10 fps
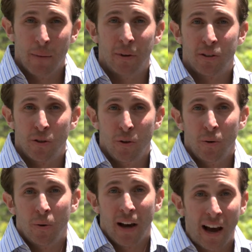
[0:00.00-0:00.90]
able
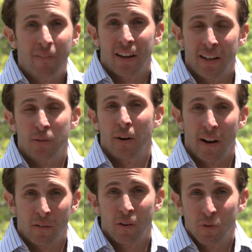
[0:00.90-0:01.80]
to have kids when
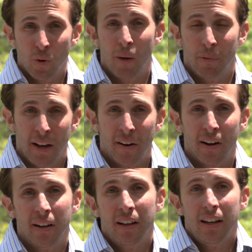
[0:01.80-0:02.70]
I grew up
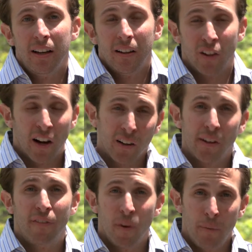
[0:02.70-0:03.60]
later.
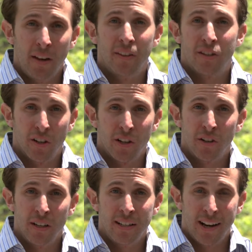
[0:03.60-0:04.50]
Luckily for me, the
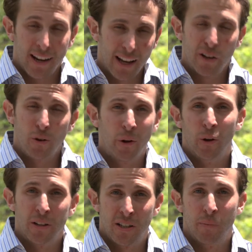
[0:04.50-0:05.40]
surgery didn't get too
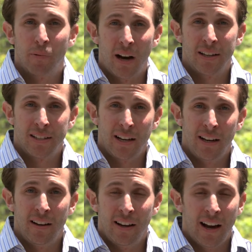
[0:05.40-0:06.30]
close to the
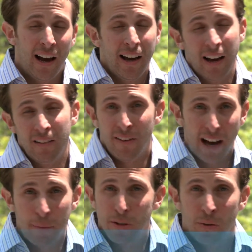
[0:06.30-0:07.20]
prostate, and I have
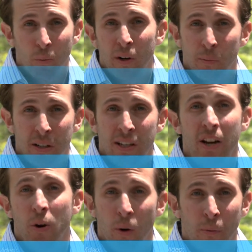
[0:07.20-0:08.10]
absolutely
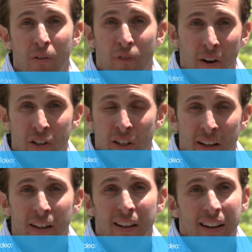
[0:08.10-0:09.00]
100% normal
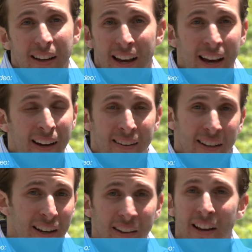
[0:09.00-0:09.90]
function, and
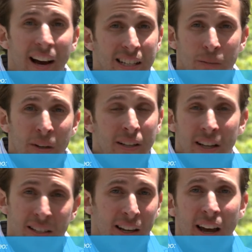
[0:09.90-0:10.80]
the ileostomy
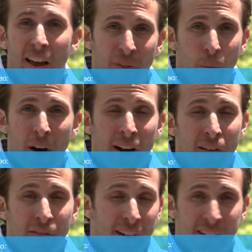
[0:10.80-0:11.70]
doesn't get in the way
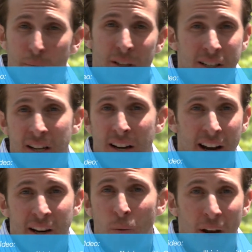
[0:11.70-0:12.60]
of intimacy in
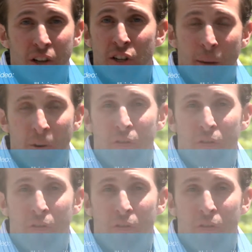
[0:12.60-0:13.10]
any way, shape,